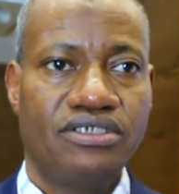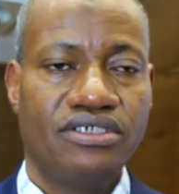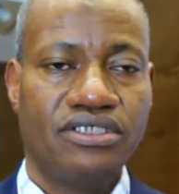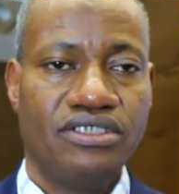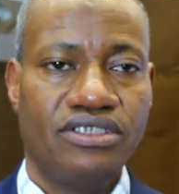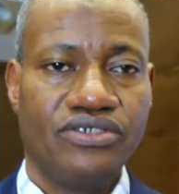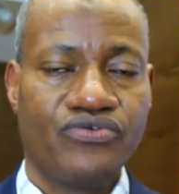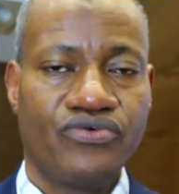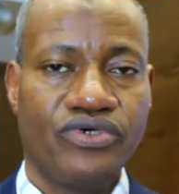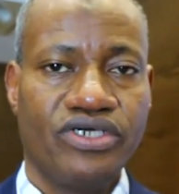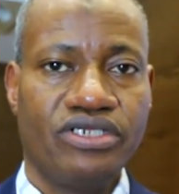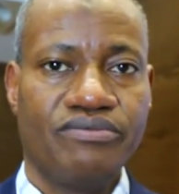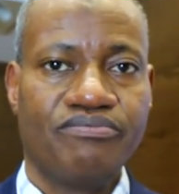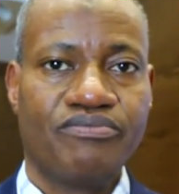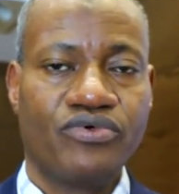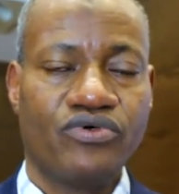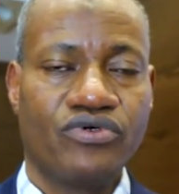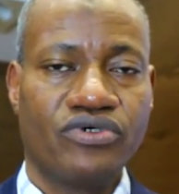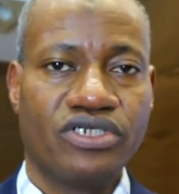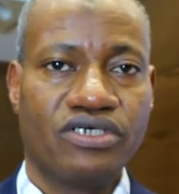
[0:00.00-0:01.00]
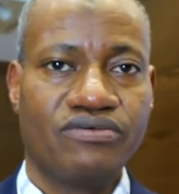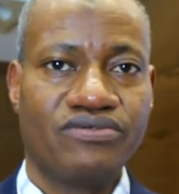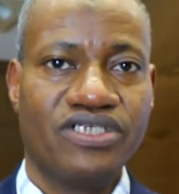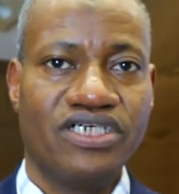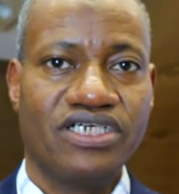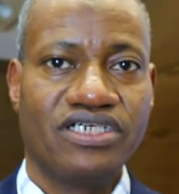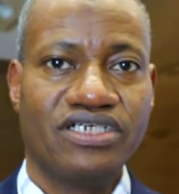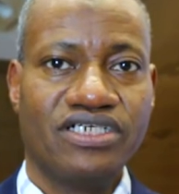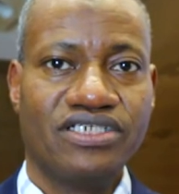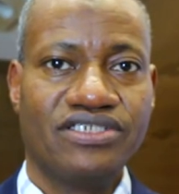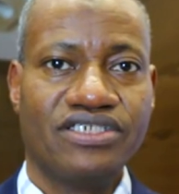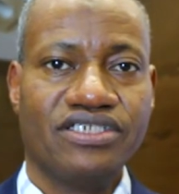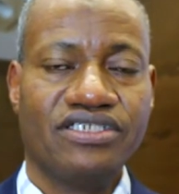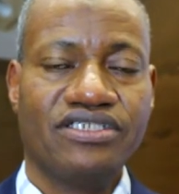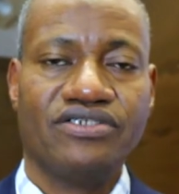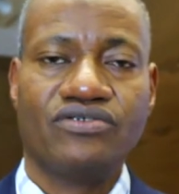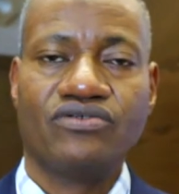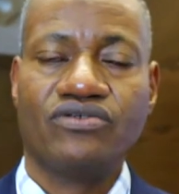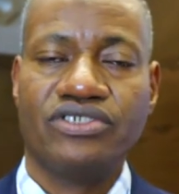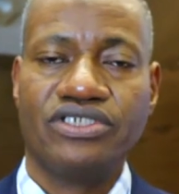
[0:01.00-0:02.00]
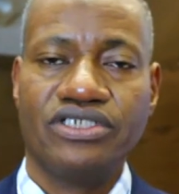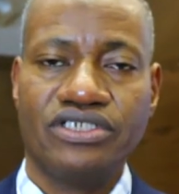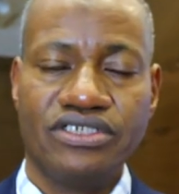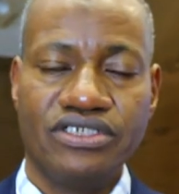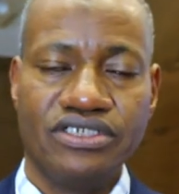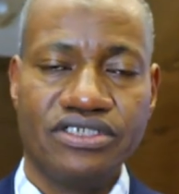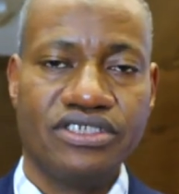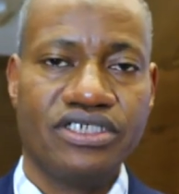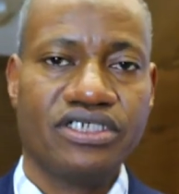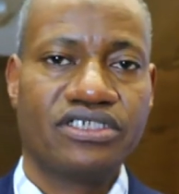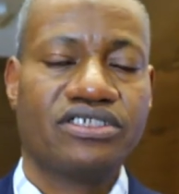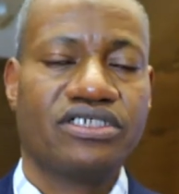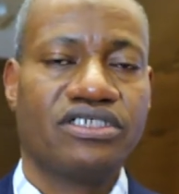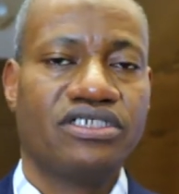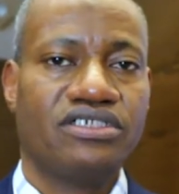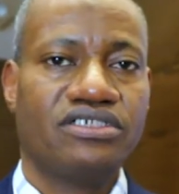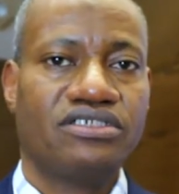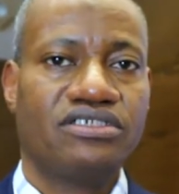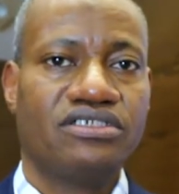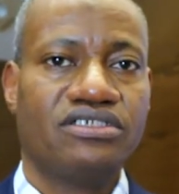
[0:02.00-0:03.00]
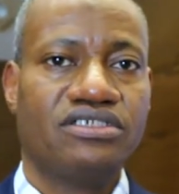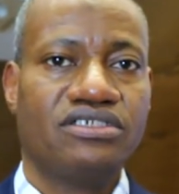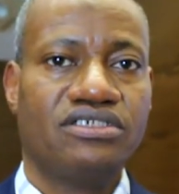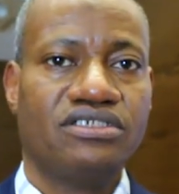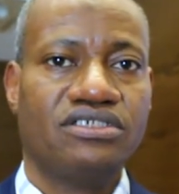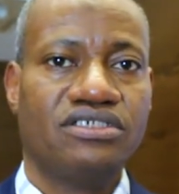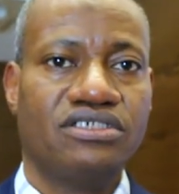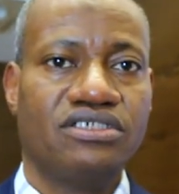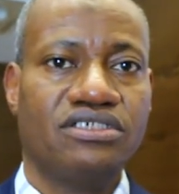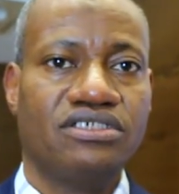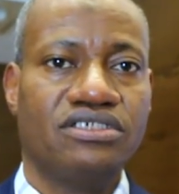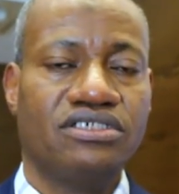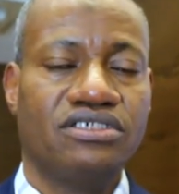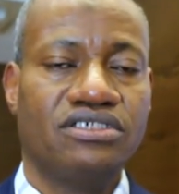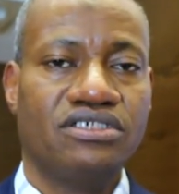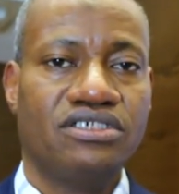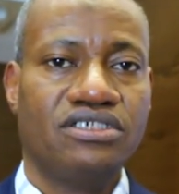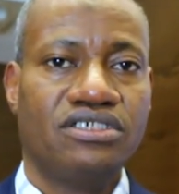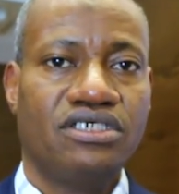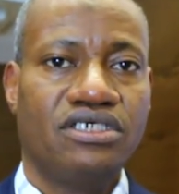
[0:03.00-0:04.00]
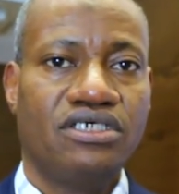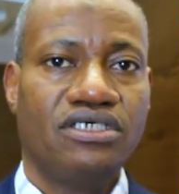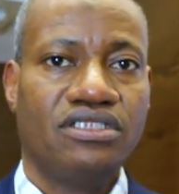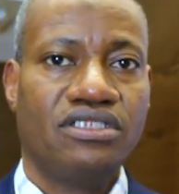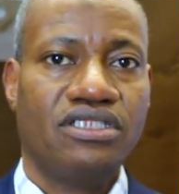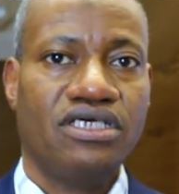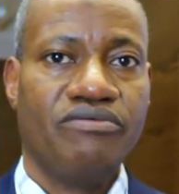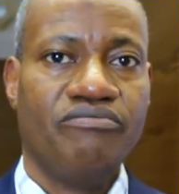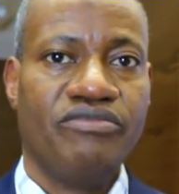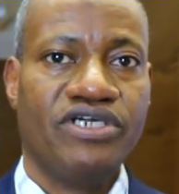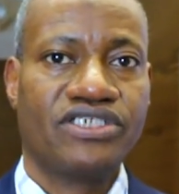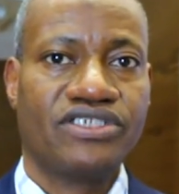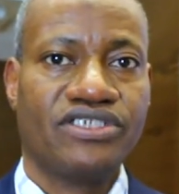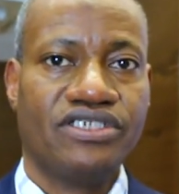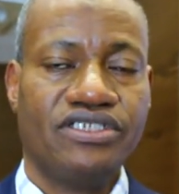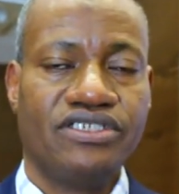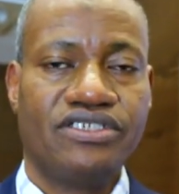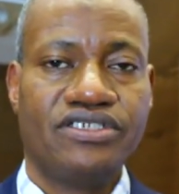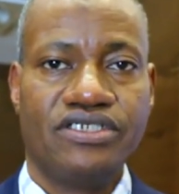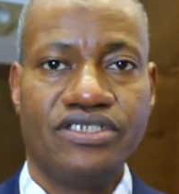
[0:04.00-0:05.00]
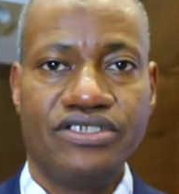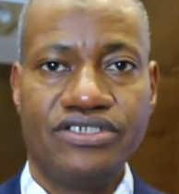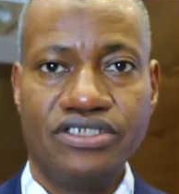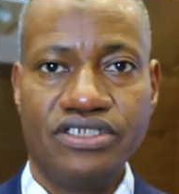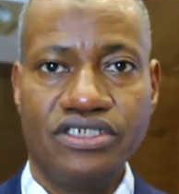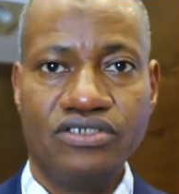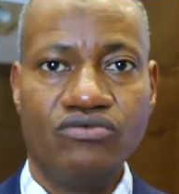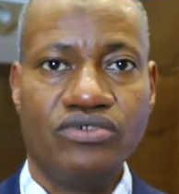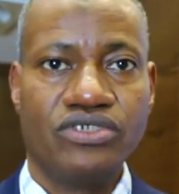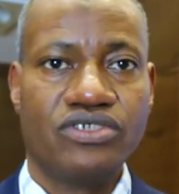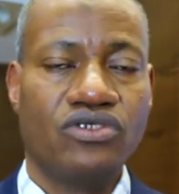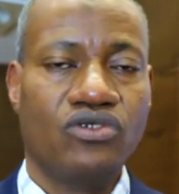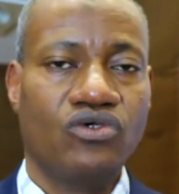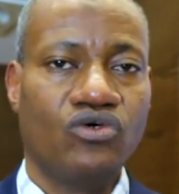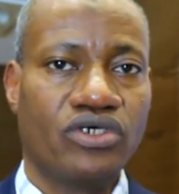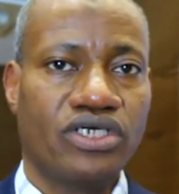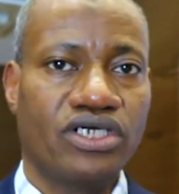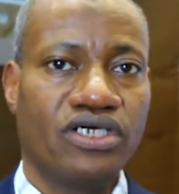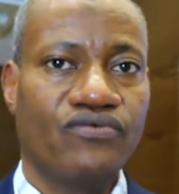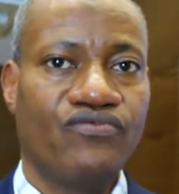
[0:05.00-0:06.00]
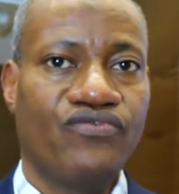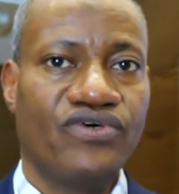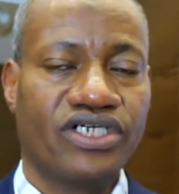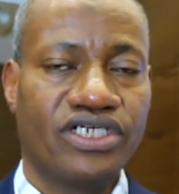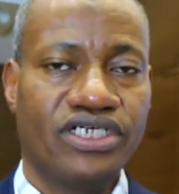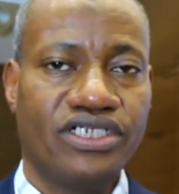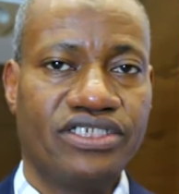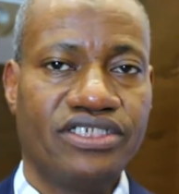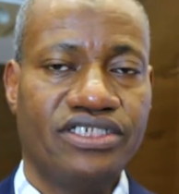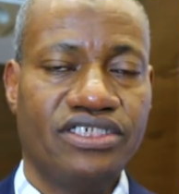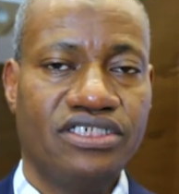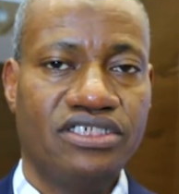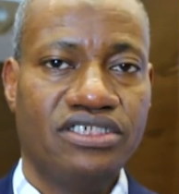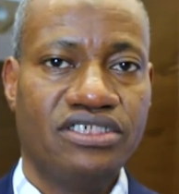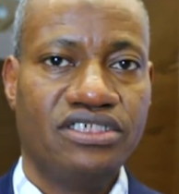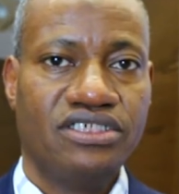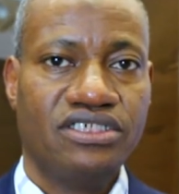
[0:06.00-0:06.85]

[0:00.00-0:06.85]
And the training programs, like I said, the content is excellent. They mix international with local faculty.